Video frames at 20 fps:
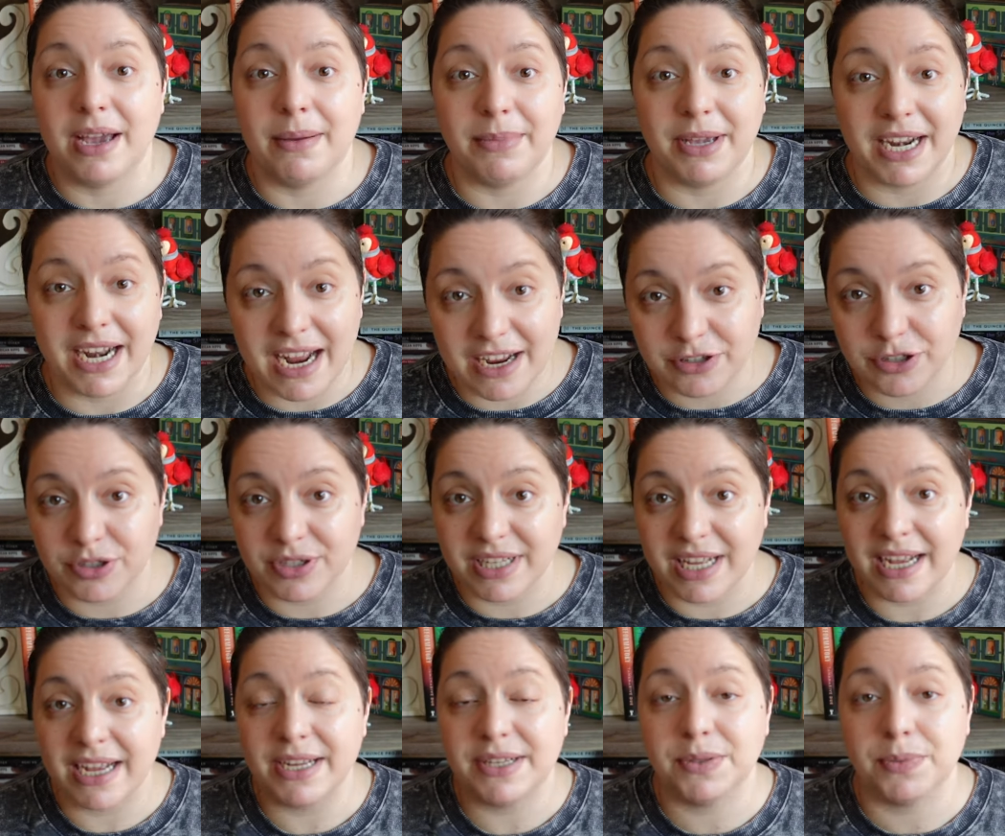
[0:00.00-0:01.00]
I'm gonna
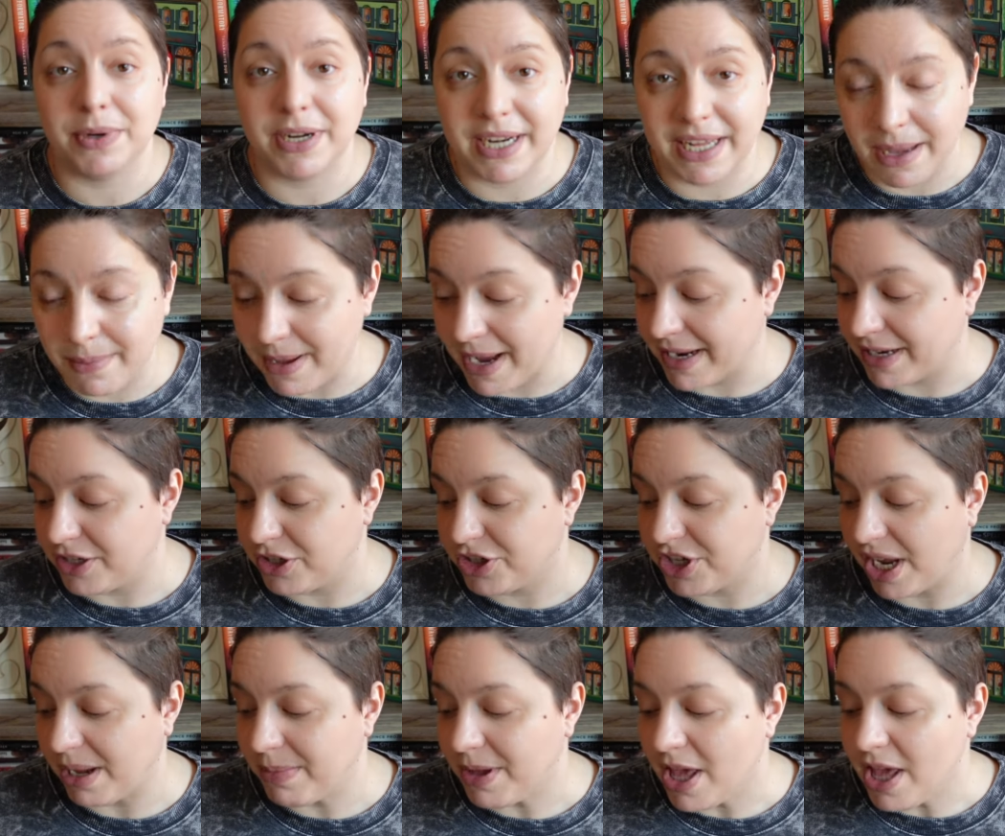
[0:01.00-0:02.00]
exercise, we're gonna get back into
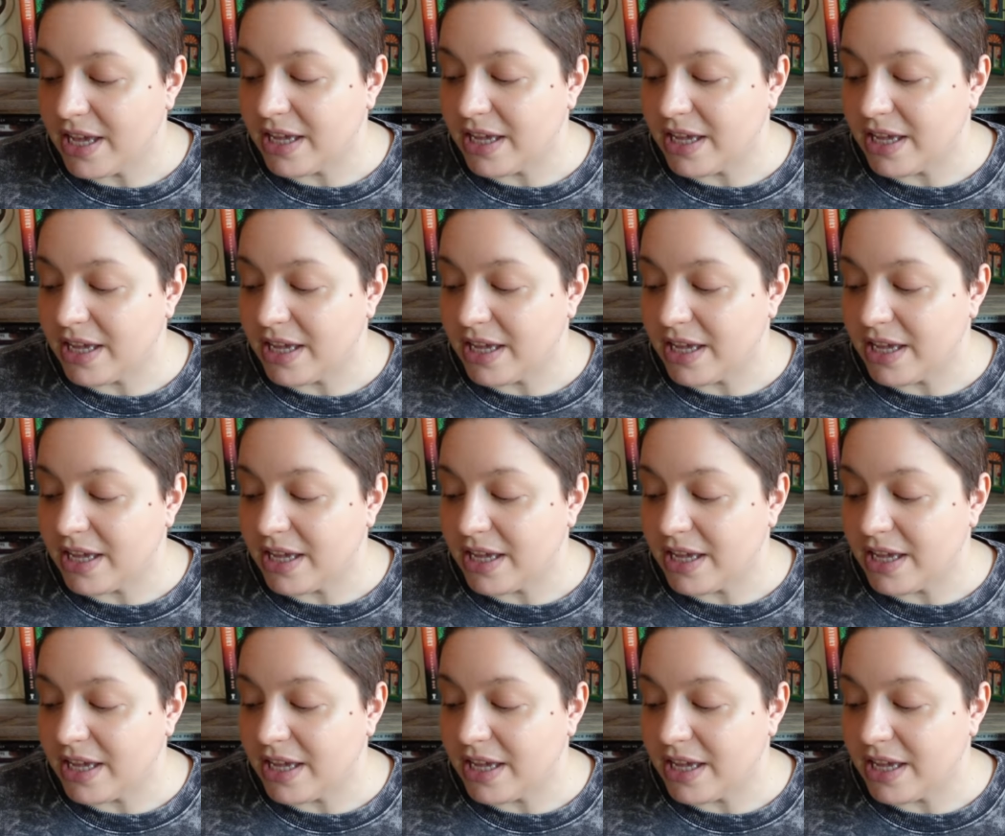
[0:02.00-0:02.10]
shape